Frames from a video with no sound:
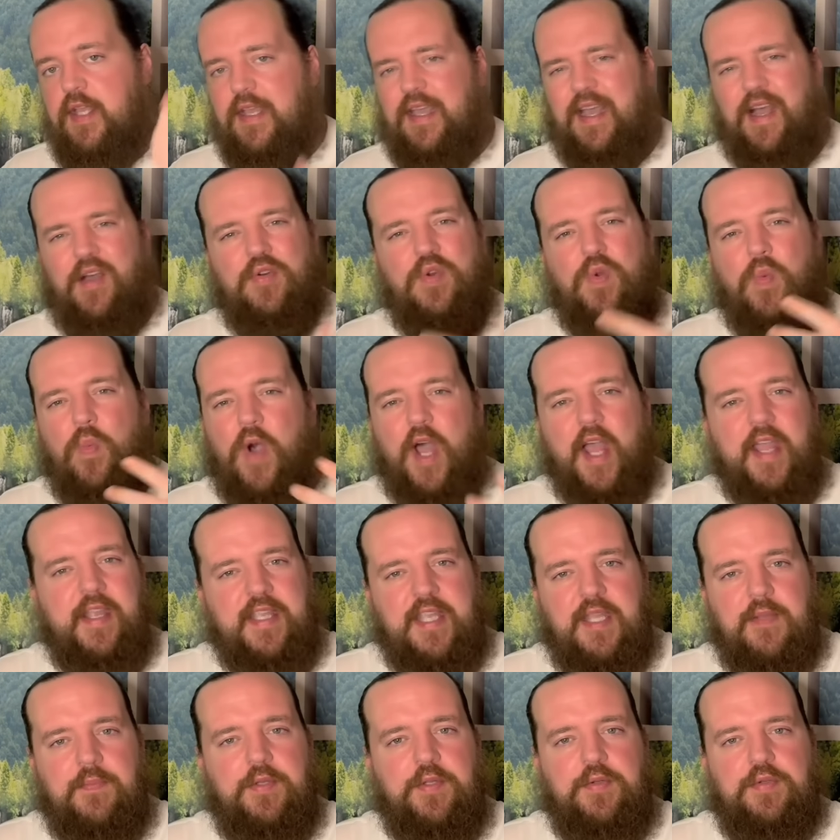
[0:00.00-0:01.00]
I don't know why I
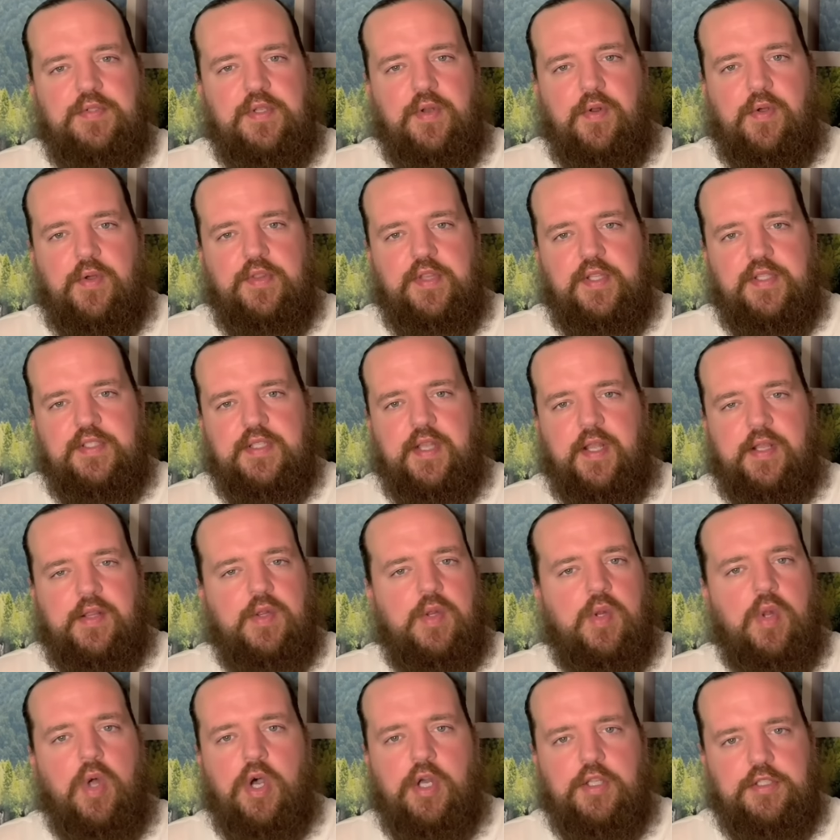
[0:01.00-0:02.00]
keep using all these like
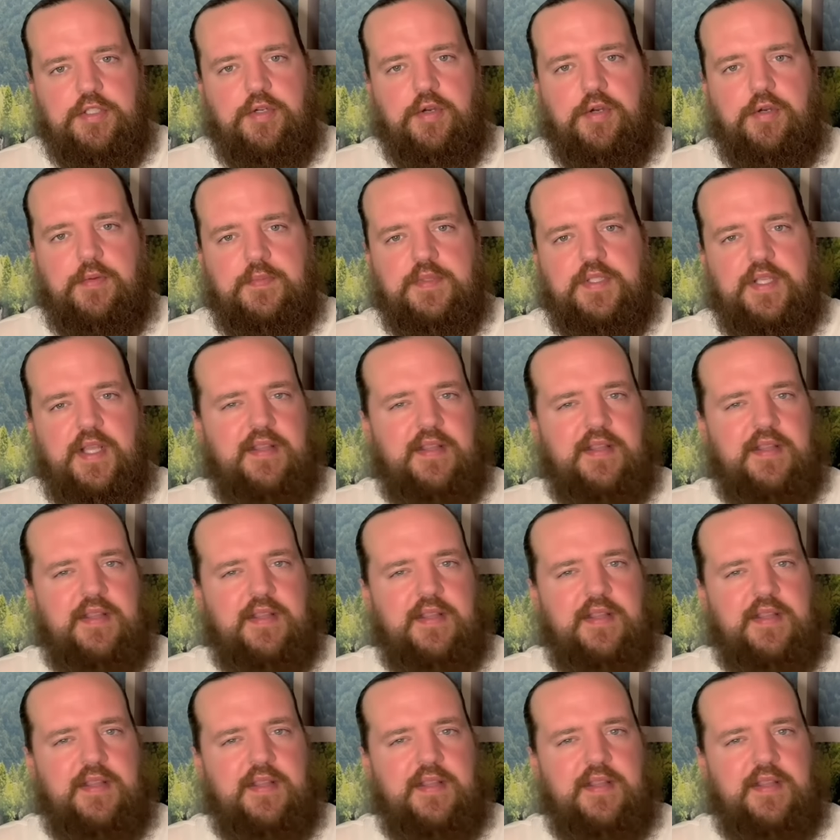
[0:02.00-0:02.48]
law terms.